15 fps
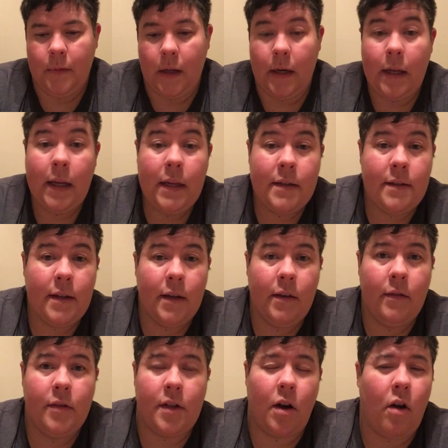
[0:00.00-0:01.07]

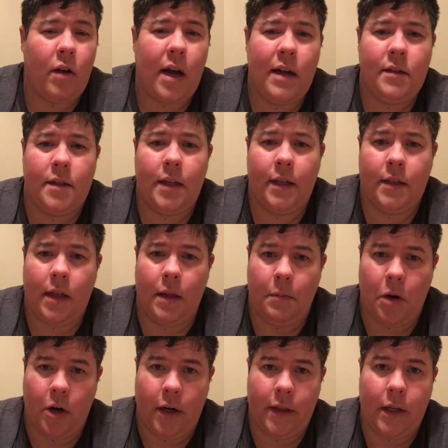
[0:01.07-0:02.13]
adhesives and all kinds of things on the
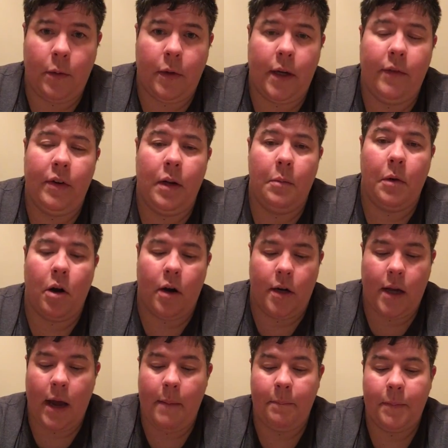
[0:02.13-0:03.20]
market that were giving him a hard
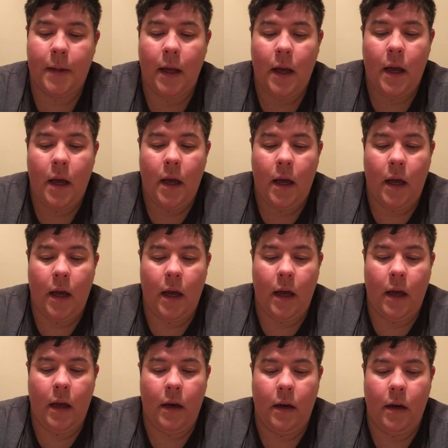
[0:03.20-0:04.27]
time.
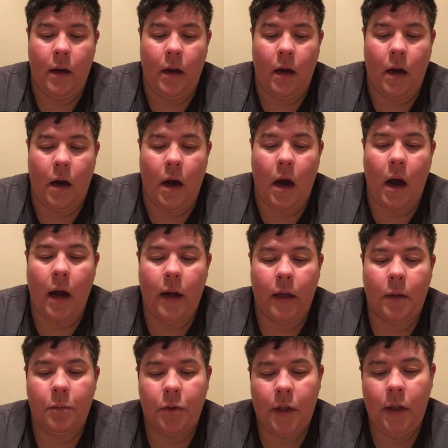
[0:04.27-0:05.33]
And I
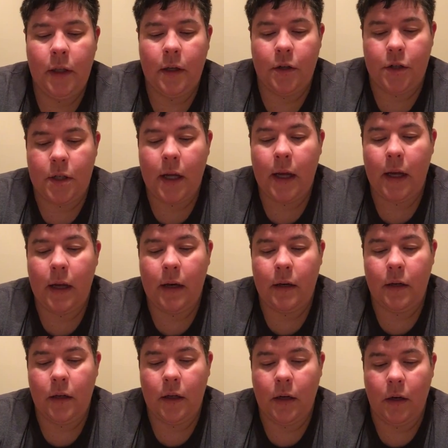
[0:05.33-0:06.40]
completely
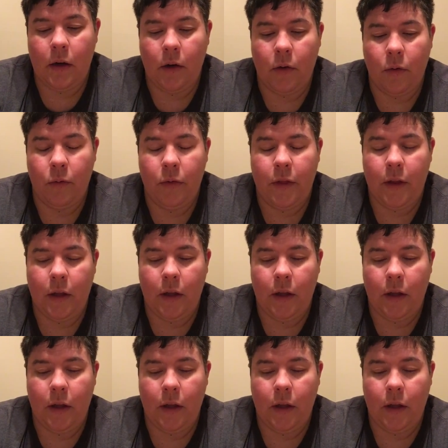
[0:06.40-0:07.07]
understand, you know,